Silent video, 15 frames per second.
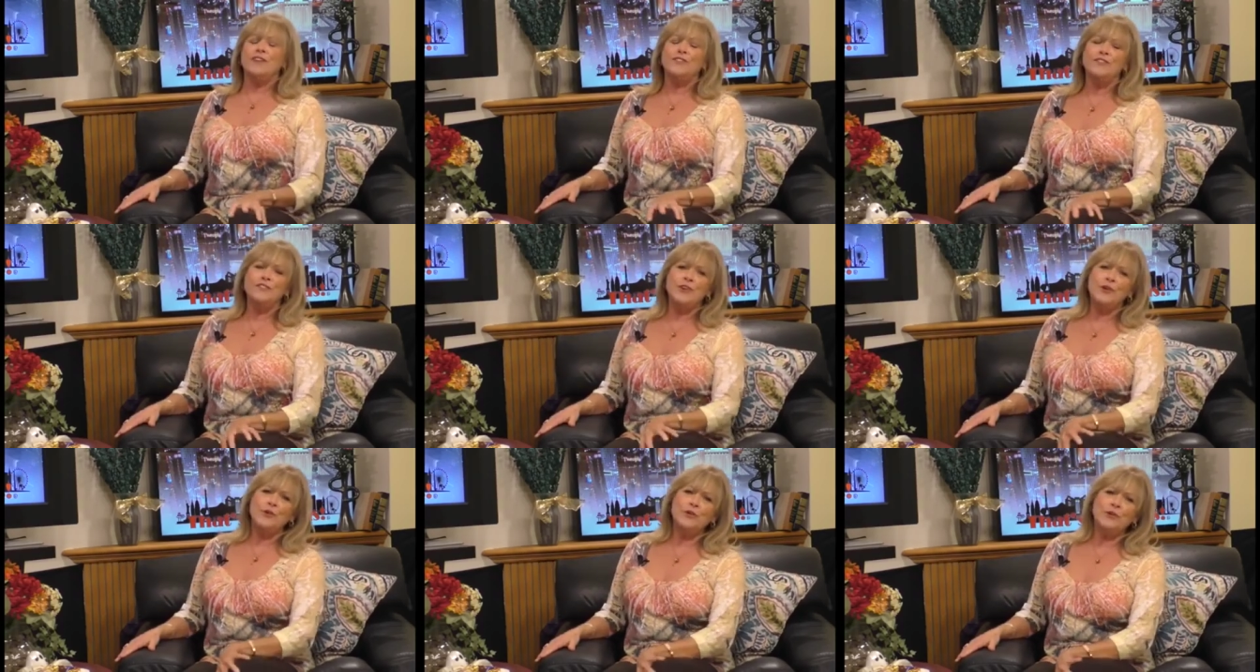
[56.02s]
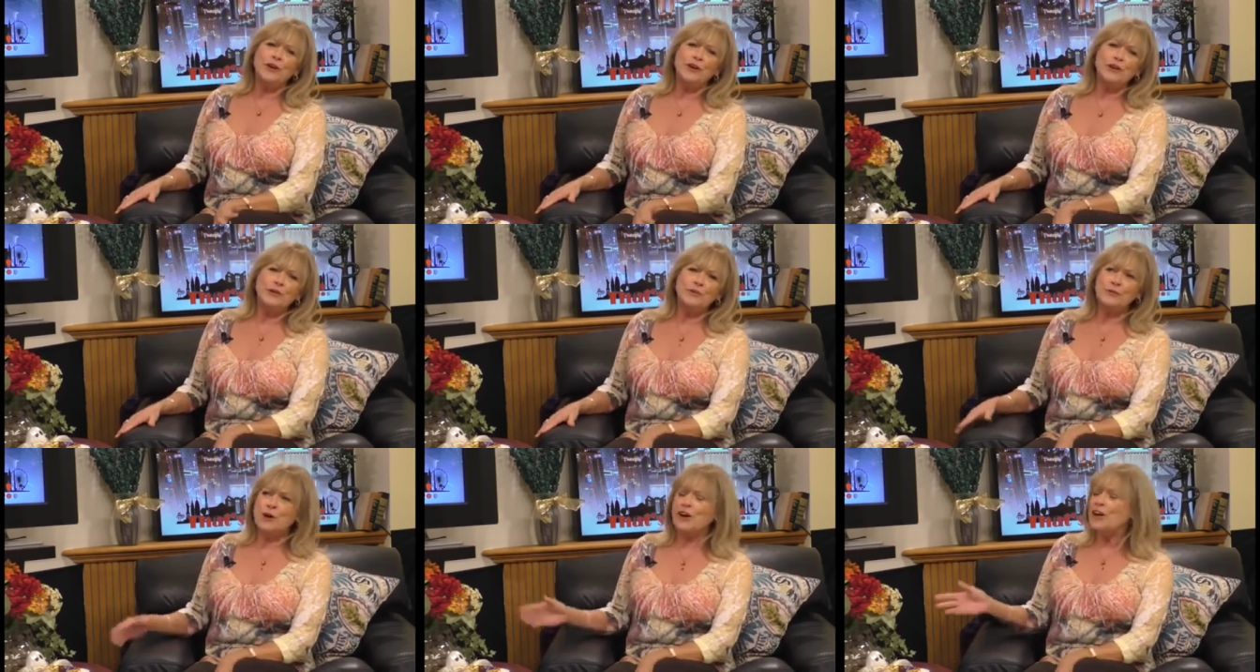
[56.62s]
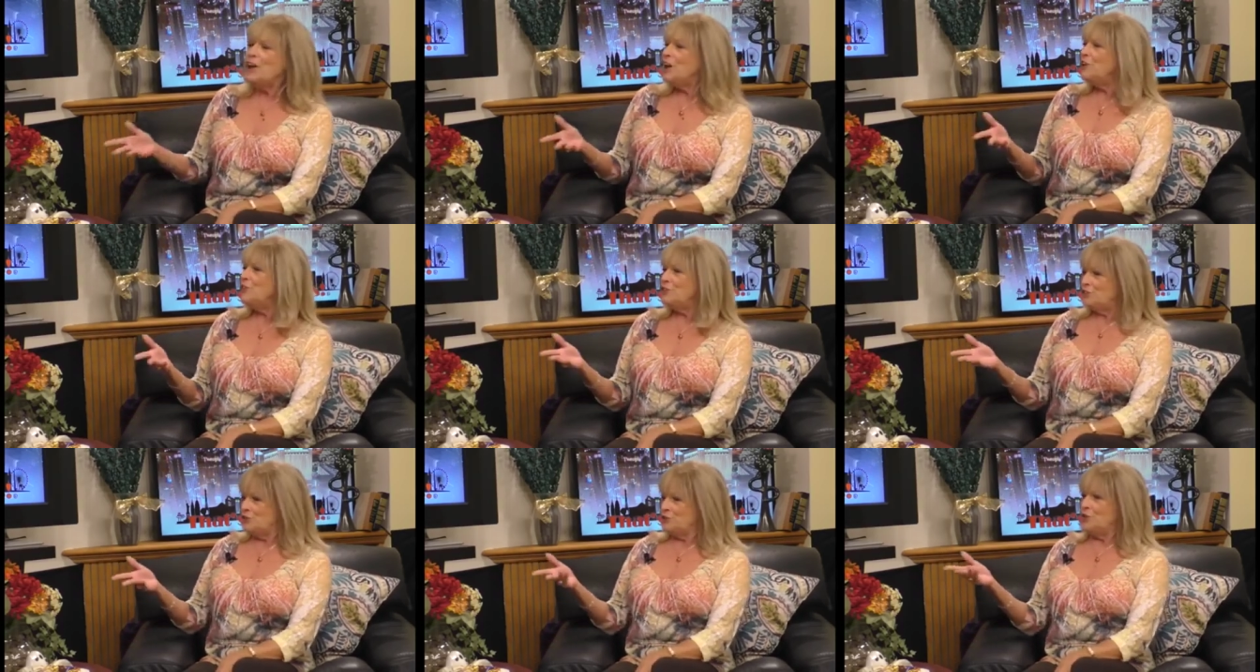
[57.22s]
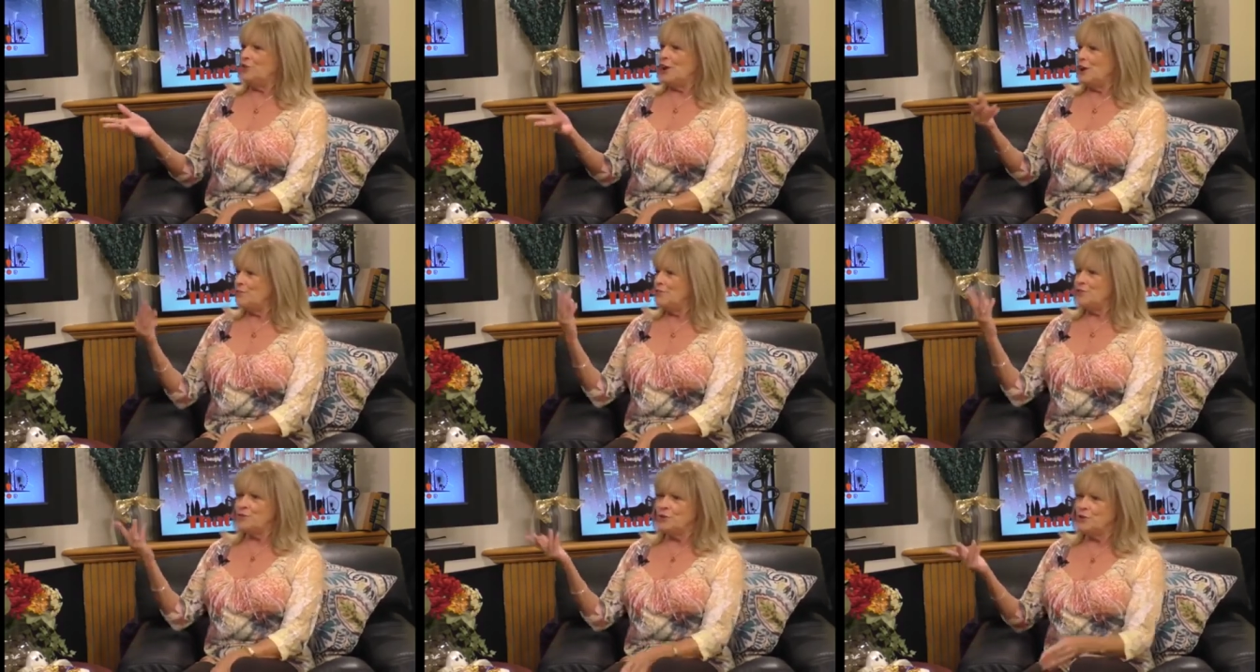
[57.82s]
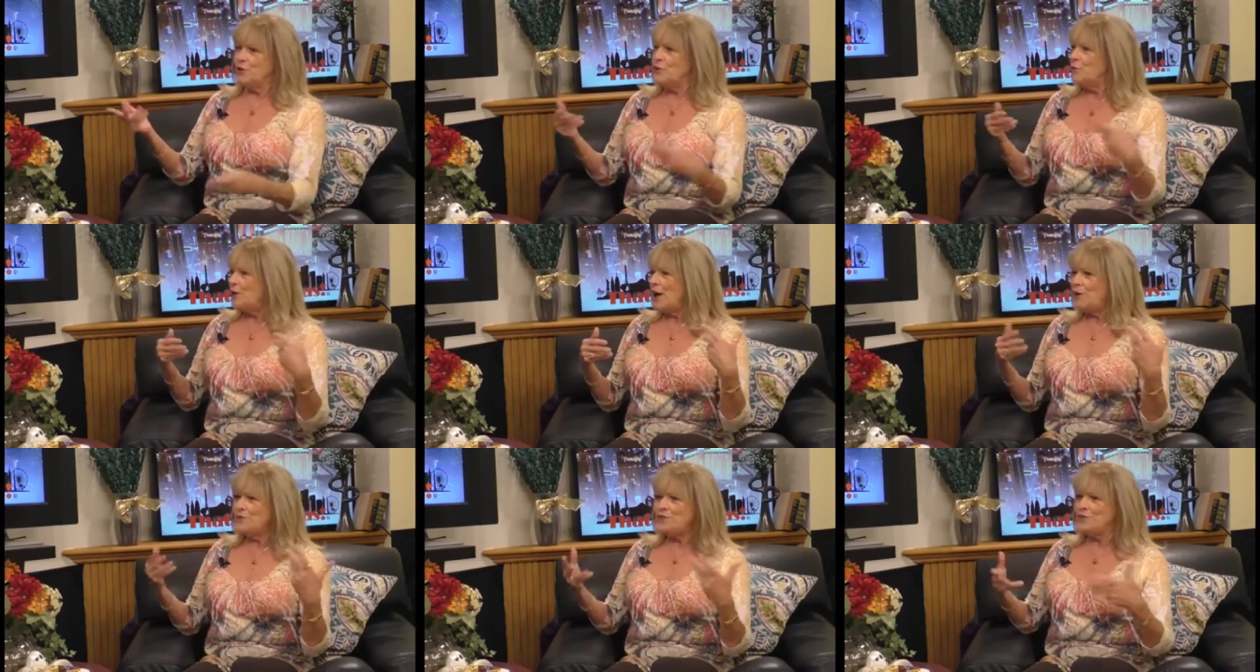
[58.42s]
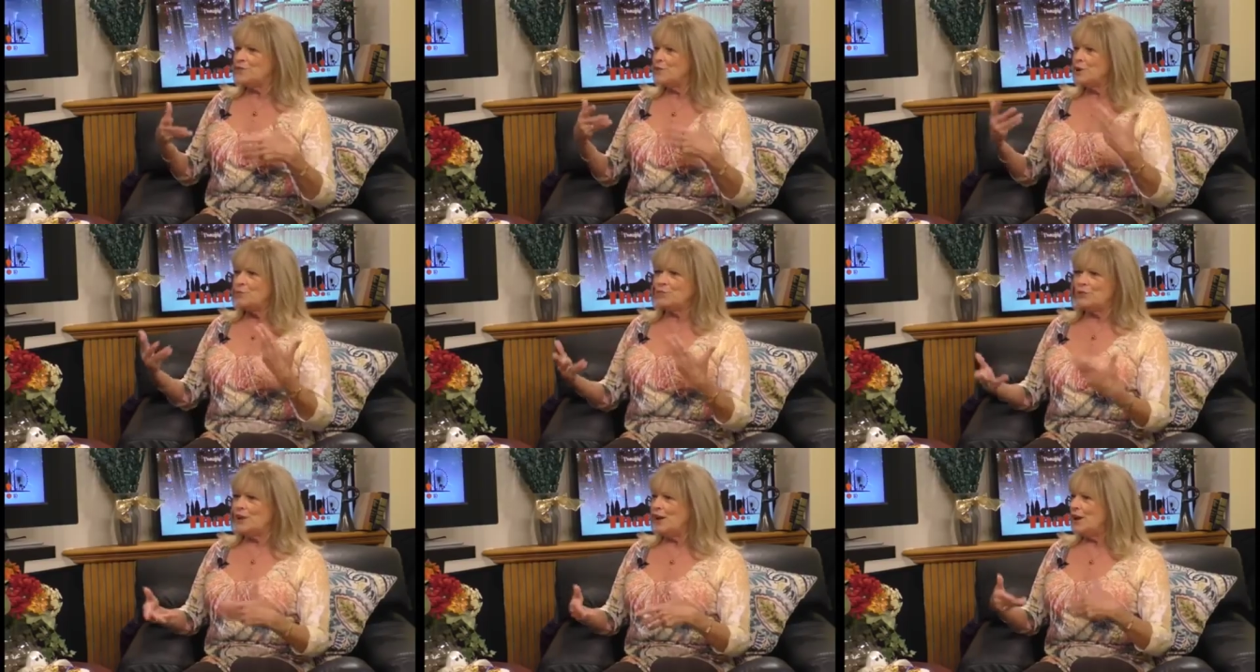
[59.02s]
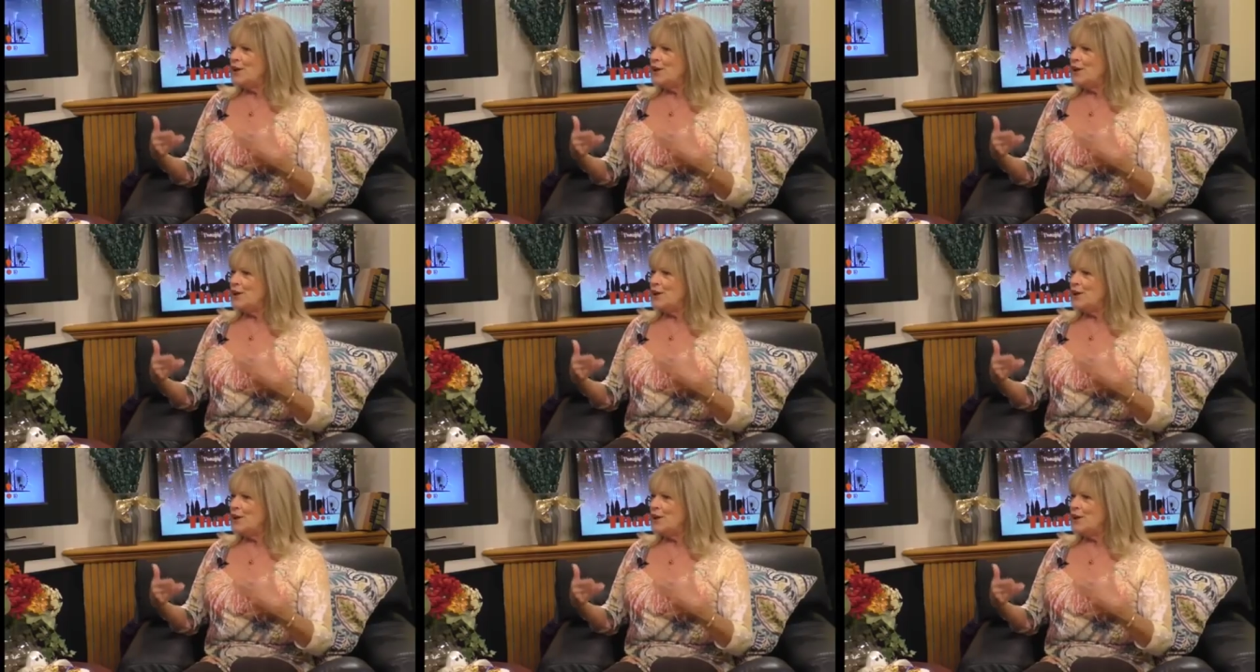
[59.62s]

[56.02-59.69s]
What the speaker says: So walking into the show, a lot of us were going, well, how's this going to play?